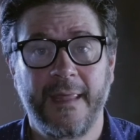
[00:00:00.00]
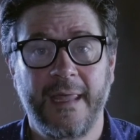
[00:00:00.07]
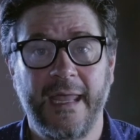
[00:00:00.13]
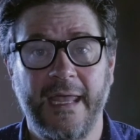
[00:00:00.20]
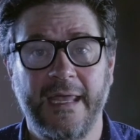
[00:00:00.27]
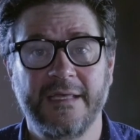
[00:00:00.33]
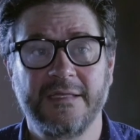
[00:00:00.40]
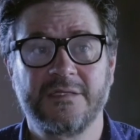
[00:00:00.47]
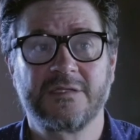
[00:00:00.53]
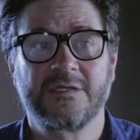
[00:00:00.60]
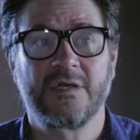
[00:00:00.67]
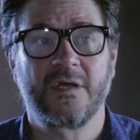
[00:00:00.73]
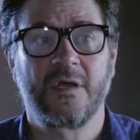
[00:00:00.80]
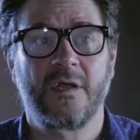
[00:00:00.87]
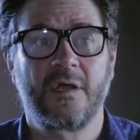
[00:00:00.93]
is
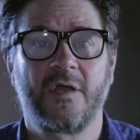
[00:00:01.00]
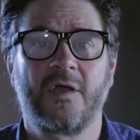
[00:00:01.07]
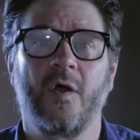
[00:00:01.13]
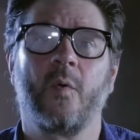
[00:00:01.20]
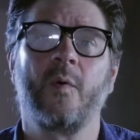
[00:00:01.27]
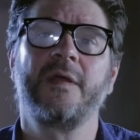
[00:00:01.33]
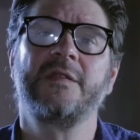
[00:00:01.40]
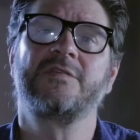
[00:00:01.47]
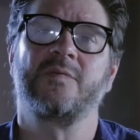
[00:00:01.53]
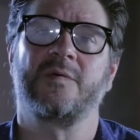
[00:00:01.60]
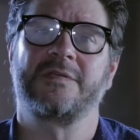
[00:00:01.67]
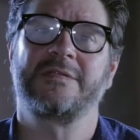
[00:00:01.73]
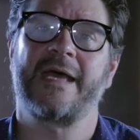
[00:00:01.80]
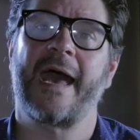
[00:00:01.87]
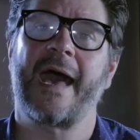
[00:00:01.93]
going to
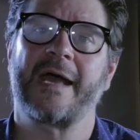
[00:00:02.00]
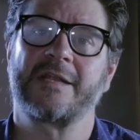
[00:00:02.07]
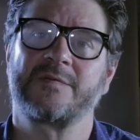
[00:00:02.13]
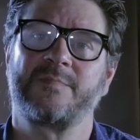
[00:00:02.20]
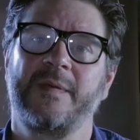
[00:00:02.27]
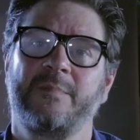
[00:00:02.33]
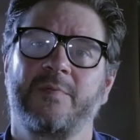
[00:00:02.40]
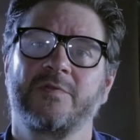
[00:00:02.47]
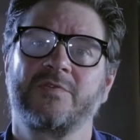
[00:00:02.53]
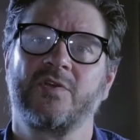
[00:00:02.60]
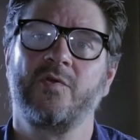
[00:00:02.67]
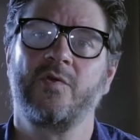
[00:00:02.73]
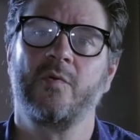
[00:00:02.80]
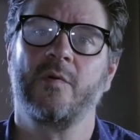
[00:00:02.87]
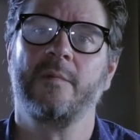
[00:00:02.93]
attach people to
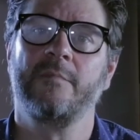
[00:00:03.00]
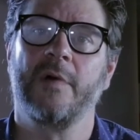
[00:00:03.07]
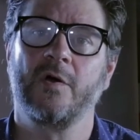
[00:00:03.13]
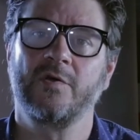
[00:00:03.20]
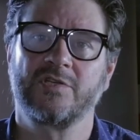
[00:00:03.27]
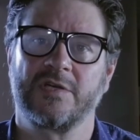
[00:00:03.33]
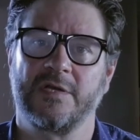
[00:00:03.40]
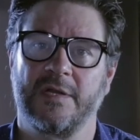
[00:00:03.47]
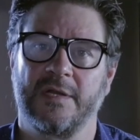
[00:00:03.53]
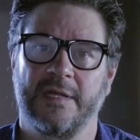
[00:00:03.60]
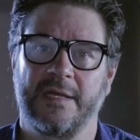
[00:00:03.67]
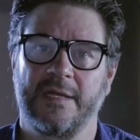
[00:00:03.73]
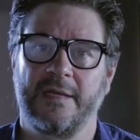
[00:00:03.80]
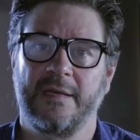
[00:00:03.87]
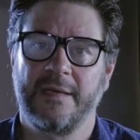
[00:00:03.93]
you
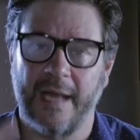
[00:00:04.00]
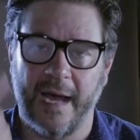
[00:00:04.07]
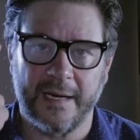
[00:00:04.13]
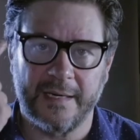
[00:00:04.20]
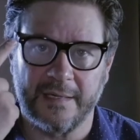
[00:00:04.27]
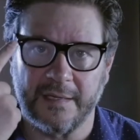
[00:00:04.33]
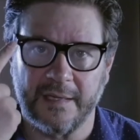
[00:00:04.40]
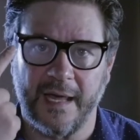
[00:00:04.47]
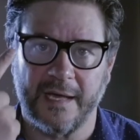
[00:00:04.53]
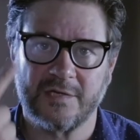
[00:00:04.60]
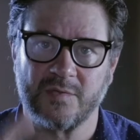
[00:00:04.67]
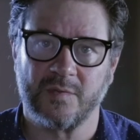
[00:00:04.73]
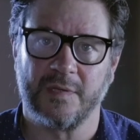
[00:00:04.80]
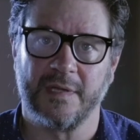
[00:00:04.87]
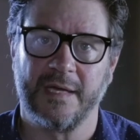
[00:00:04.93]
emotionally, not
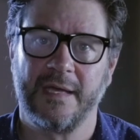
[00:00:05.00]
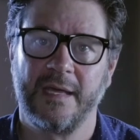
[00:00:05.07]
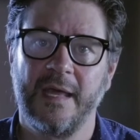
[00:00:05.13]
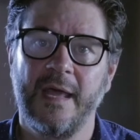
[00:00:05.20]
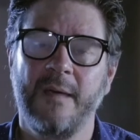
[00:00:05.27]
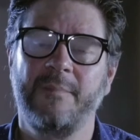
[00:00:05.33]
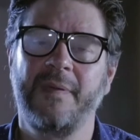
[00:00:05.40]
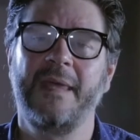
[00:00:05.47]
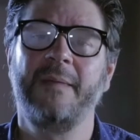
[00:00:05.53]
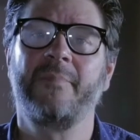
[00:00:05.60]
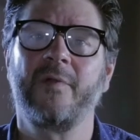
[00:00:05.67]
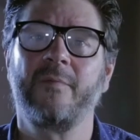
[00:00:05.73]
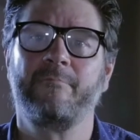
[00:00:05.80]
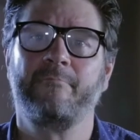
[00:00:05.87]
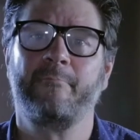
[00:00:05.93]
intellectually.
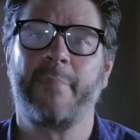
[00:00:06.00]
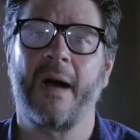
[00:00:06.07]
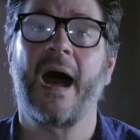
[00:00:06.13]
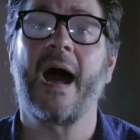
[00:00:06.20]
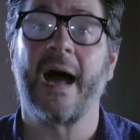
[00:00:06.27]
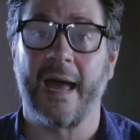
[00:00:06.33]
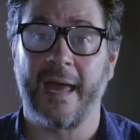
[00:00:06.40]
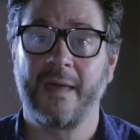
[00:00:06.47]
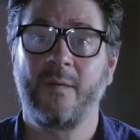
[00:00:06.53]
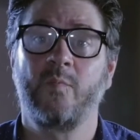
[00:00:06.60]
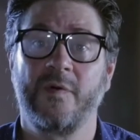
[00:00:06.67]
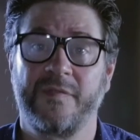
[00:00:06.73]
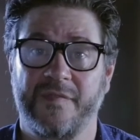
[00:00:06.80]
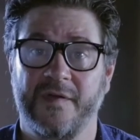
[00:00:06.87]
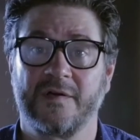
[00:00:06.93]
People buy
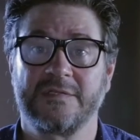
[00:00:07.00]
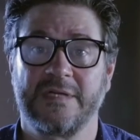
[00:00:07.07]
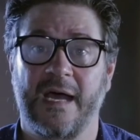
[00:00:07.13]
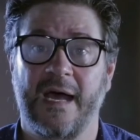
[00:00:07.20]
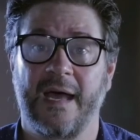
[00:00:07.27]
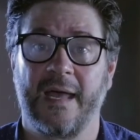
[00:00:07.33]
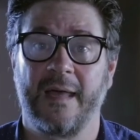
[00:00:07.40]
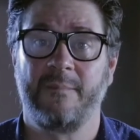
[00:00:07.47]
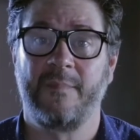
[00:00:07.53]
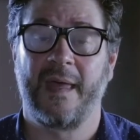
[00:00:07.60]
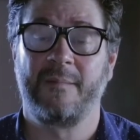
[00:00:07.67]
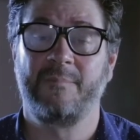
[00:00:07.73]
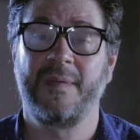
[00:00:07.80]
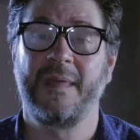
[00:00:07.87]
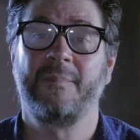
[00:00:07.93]
with their time
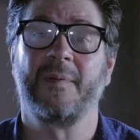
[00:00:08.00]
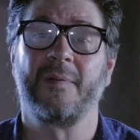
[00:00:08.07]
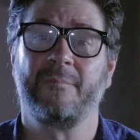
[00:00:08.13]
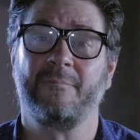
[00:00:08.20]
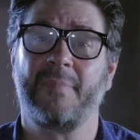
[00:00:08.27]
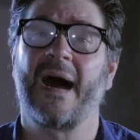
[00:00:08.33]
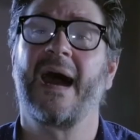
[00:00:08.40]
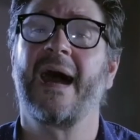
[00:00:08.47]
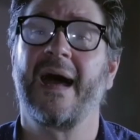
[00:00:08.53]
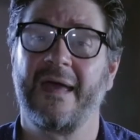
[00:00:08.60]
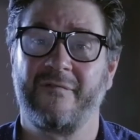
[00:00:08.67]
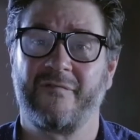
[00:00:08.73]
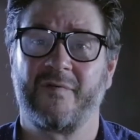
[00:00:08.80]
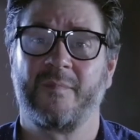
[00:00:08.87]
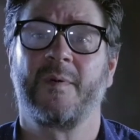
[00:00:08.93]
and people
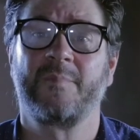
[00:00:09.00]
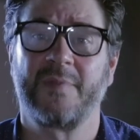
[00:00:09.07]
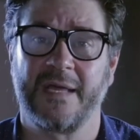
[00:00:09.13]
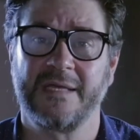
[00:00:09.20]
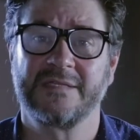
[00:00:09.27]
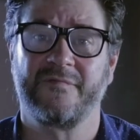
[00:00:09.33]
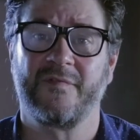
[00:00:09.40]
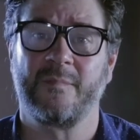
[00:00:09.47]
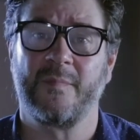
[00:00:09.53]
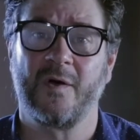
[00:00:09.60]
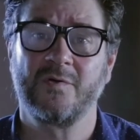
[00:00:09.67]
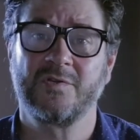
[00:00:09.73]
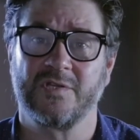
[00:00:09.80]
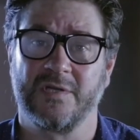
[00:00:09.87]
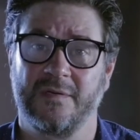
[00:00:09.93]
buy from a place of
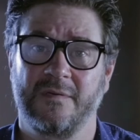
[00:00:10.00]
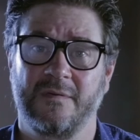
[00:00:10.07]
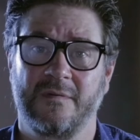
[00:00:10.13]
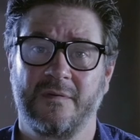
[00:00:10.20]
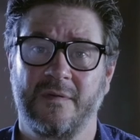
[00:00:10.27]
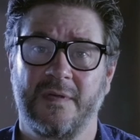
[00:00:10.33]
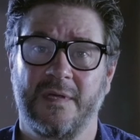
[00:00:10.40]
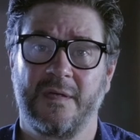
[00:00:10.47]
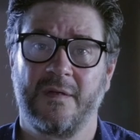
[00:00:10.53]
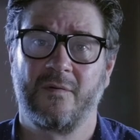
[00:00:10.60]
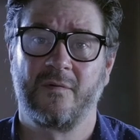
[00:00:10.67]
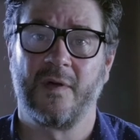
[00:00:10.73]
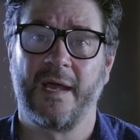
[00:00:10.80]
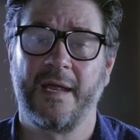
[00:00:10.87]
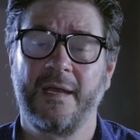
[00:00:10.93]
emotion,
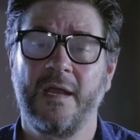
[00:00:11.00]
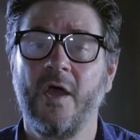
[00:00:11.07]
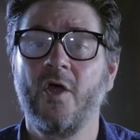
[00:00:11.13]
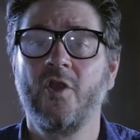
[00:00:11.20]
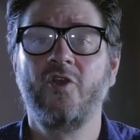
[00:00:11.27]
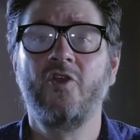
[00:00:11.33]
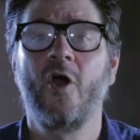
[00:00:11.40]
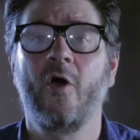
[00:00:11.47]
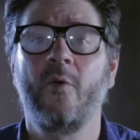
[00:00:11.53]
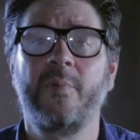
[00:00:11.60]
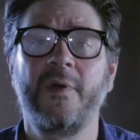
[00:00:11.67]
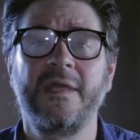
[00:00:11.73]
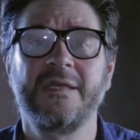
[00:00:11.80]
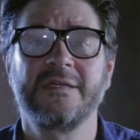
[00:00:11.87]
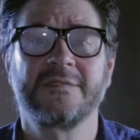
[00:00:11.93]
right?
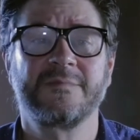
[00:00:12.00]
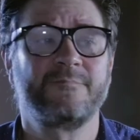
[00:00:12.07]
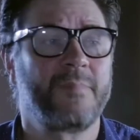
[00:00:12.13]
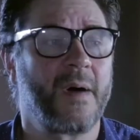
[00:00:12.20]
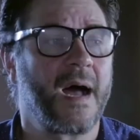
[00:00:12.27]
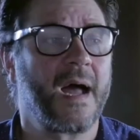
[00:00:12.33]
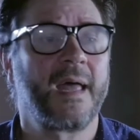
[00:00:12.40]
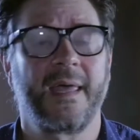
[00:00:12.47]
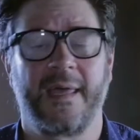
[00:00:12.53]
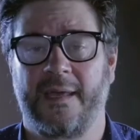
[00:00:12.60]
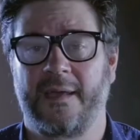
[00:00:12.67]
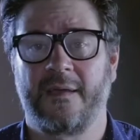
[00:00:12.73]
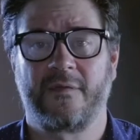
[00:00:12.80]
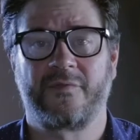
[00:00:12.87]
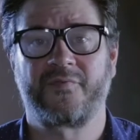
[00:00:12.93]
Nobody is
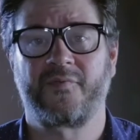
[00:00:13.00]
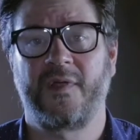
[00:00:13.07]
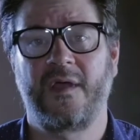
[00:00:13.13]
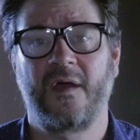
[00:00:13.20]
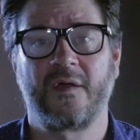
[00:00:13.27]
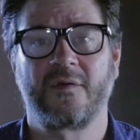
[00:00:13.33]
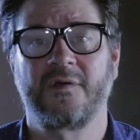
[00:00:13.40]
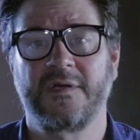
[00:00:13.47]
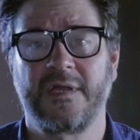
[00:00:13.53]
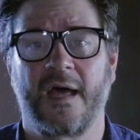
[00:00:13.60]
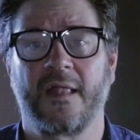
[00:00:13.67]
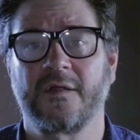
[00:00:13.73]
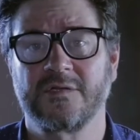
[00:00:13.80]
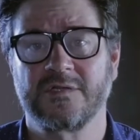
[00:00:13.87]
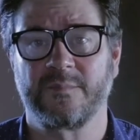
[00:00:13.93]
buying a
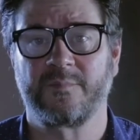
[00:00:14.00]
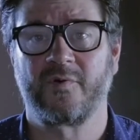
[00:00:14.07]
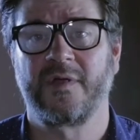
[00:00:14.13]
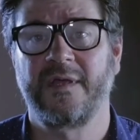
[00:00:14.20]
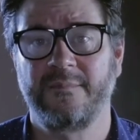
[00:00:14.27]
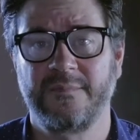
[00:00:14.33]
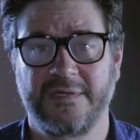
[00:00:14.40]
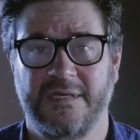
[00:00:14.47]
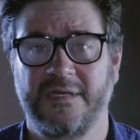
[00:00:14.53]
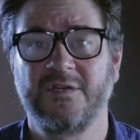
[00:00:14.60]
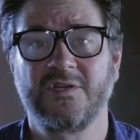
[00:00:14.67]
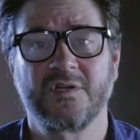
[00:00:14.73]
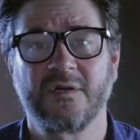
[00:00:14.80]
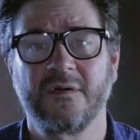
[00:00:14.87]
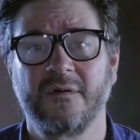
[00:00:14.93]
$300 Supreme
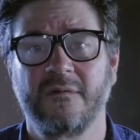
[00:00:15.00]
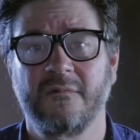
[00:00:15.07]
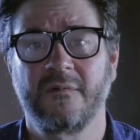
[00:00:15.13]
t-shirt